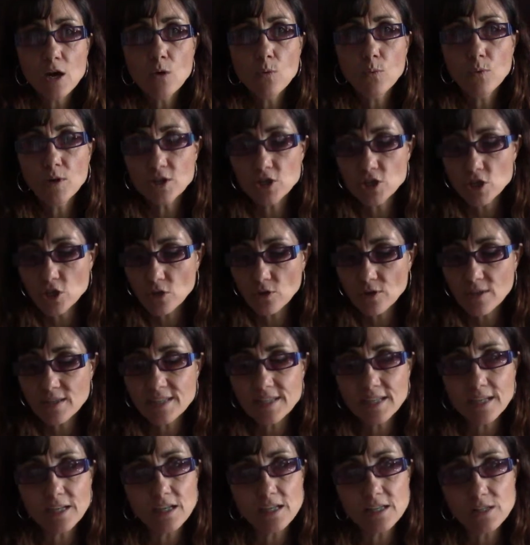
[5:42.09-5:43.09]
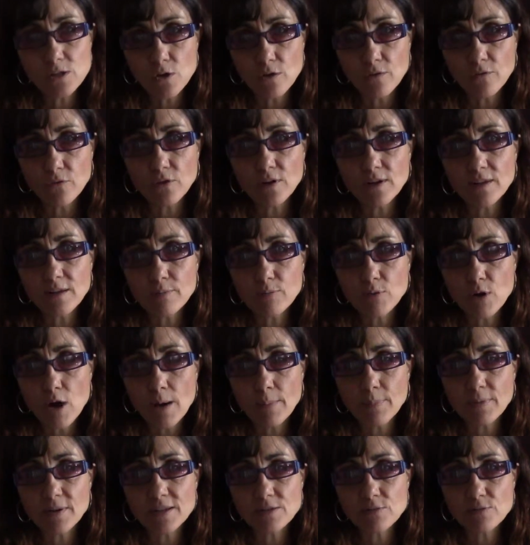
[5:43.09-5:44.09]
once your listing is over and the
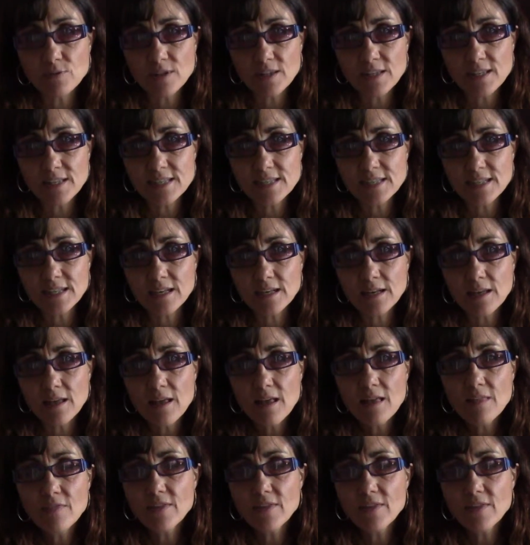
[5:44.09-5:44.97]
property is relisted,